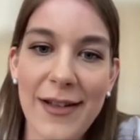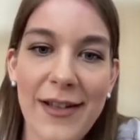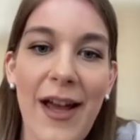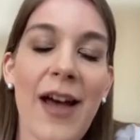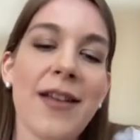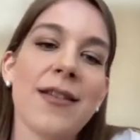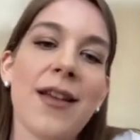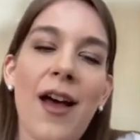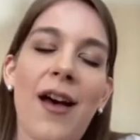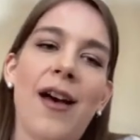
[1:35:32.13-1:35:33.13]
it has
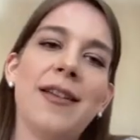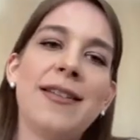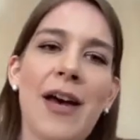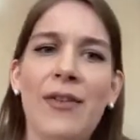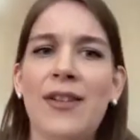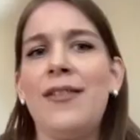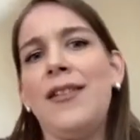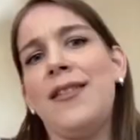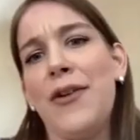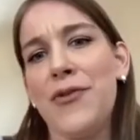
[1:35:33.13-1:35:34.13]

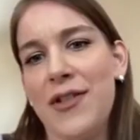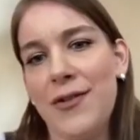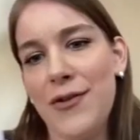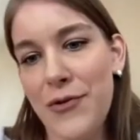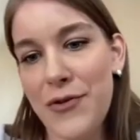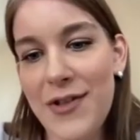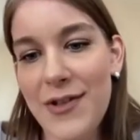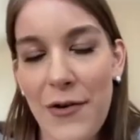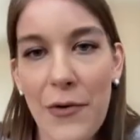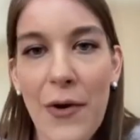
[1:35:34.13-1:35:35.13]
70,000 nodes.
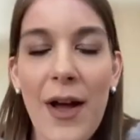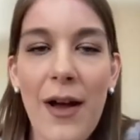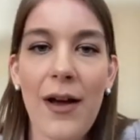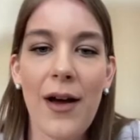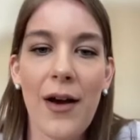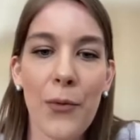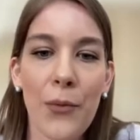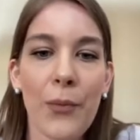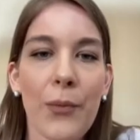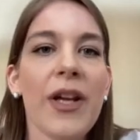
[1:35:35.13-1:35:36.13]
So
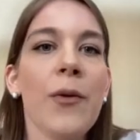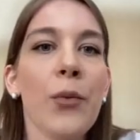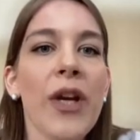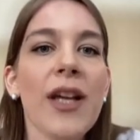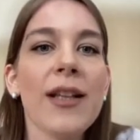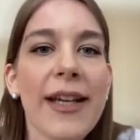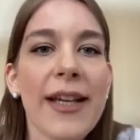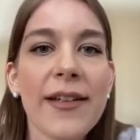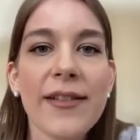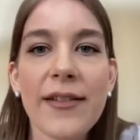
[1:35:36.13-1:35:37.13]
we
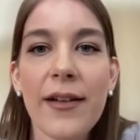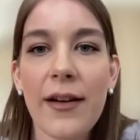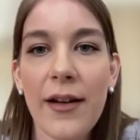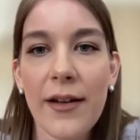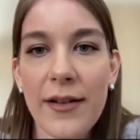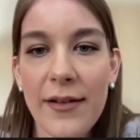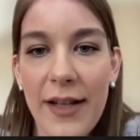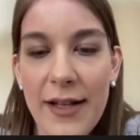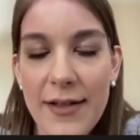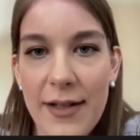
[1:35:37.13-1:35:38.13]
linked the
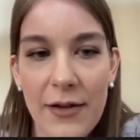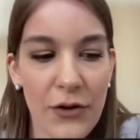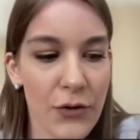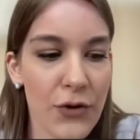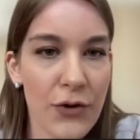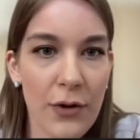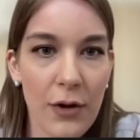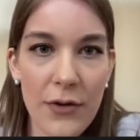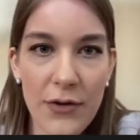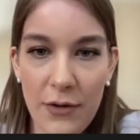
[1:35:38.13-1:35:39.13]
things that you saw,